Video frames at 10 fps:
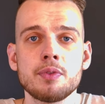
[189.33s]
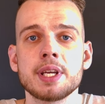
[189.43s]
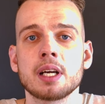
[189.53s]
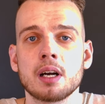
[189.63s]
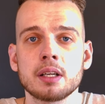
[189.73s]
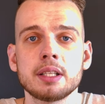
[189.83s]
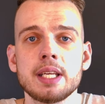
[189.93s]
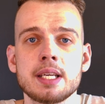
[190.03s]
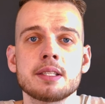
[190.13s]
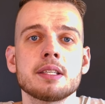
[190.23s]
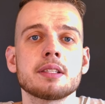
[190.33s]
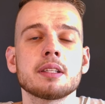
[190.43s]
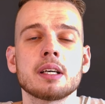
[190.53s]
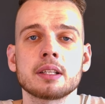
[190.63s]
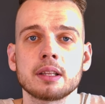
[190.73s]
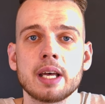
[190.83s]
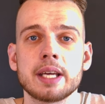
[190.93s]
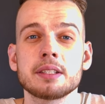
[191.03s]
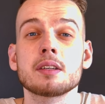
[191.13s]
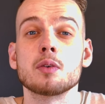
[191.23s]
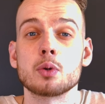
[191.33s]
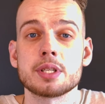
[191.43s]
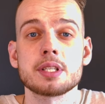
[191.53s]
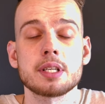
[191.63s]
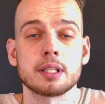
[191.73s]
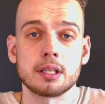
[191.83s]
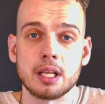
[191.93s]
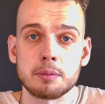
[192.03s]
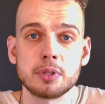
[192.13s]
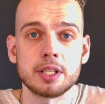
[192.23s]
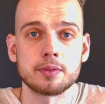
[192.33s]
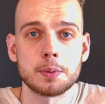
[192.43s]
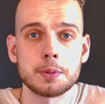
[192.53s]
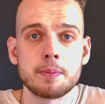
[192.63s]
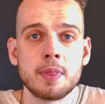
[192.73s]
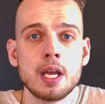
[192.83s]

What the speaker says: the currently existing online courses and online platforms.